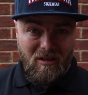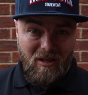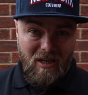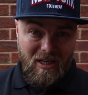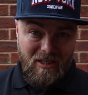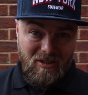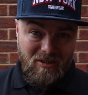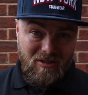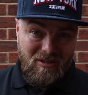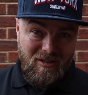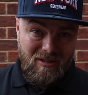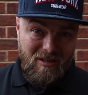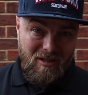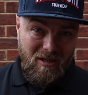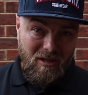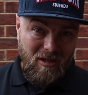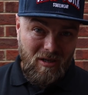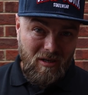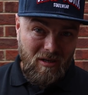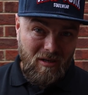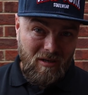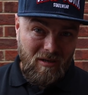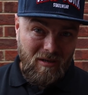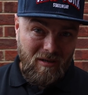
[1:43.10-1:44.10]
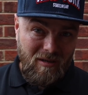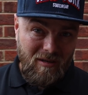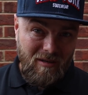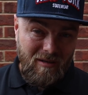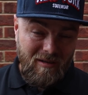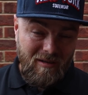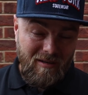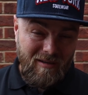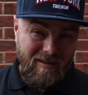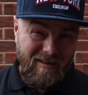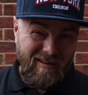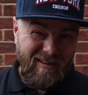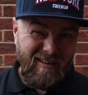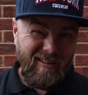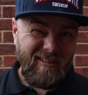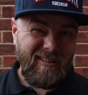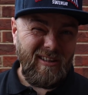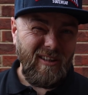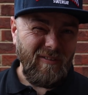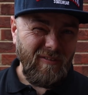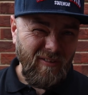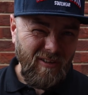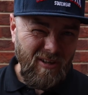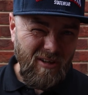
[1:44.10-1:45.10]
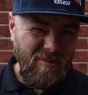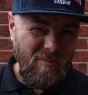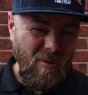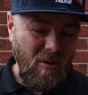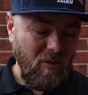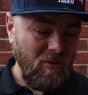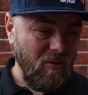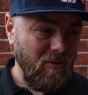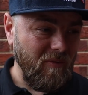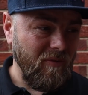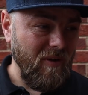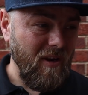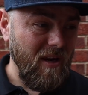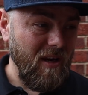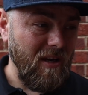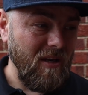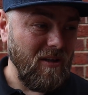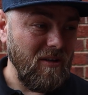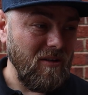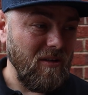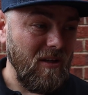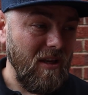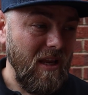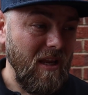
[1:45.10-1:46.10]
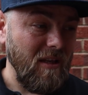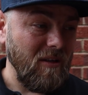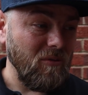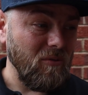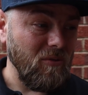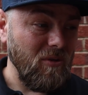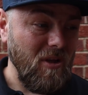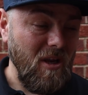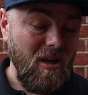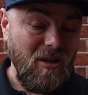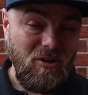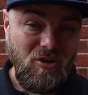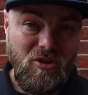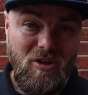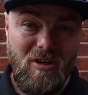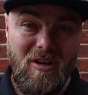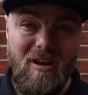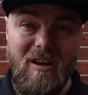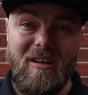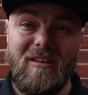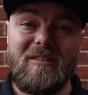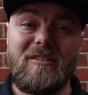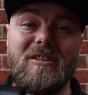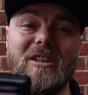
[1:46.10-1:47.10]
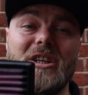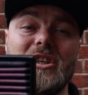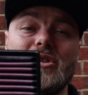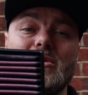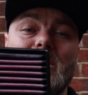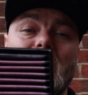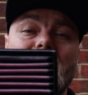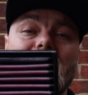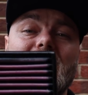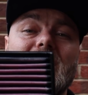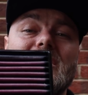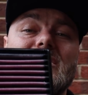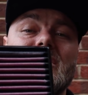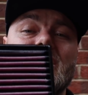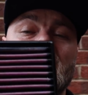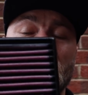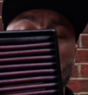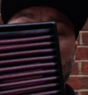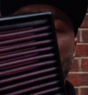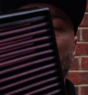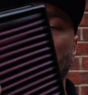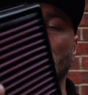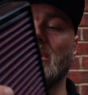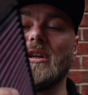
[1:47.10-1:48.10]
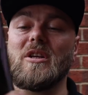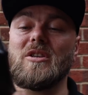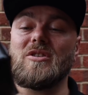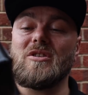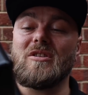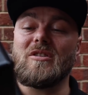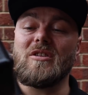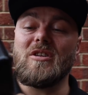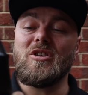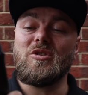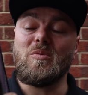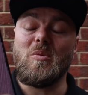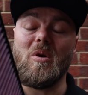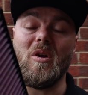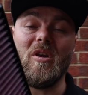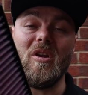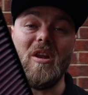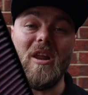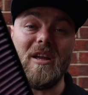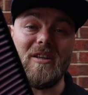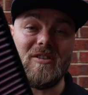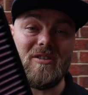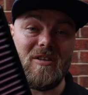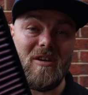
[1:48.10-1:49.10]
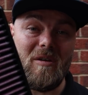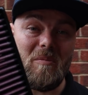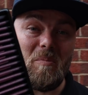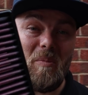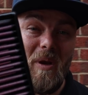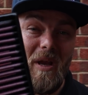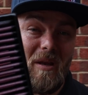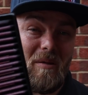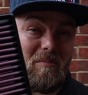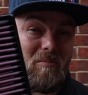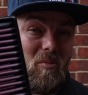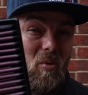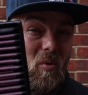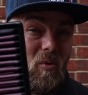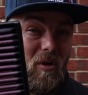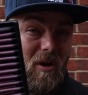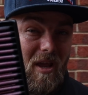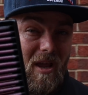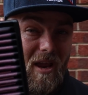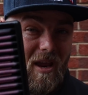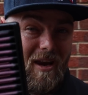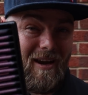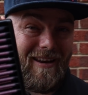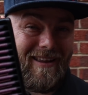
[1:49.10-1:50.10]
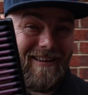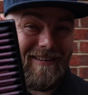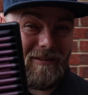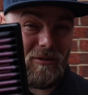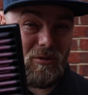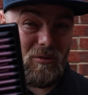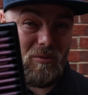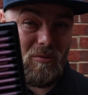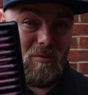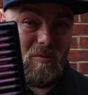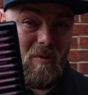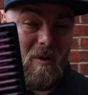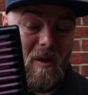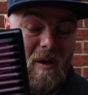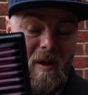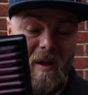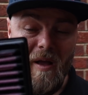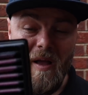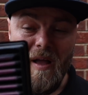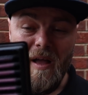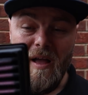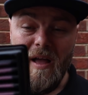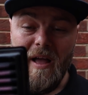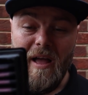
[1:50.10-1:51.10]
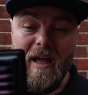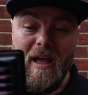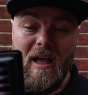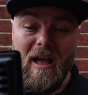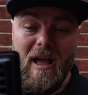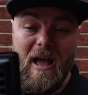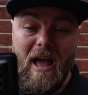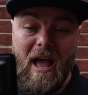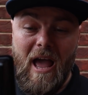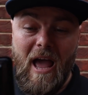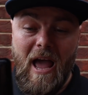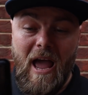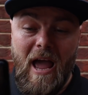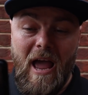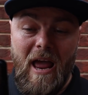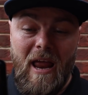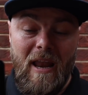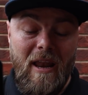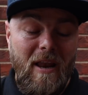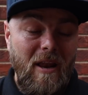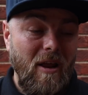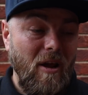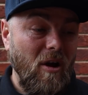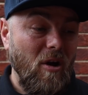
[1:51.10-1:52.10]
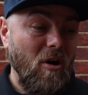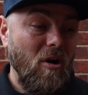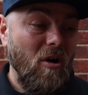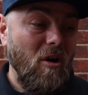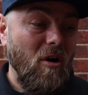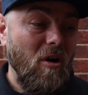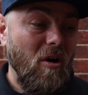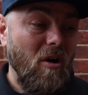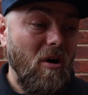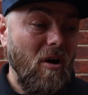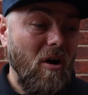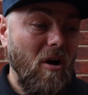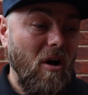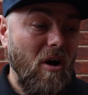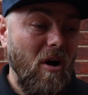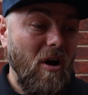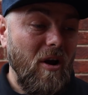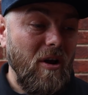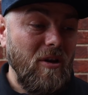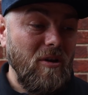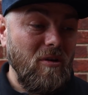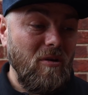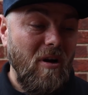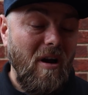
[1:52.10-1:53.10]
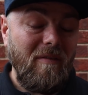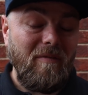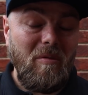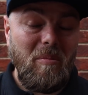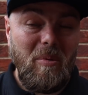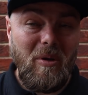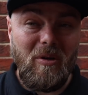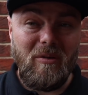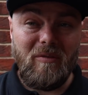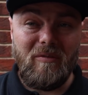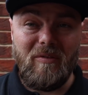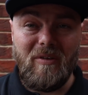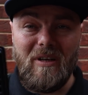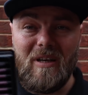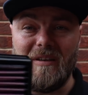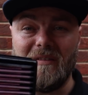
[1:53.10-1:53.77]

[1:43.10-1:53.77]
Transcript: lets a different amount of air into the engine. This one it's a sport engine, this one lets a bit more air into. And you have a bit of an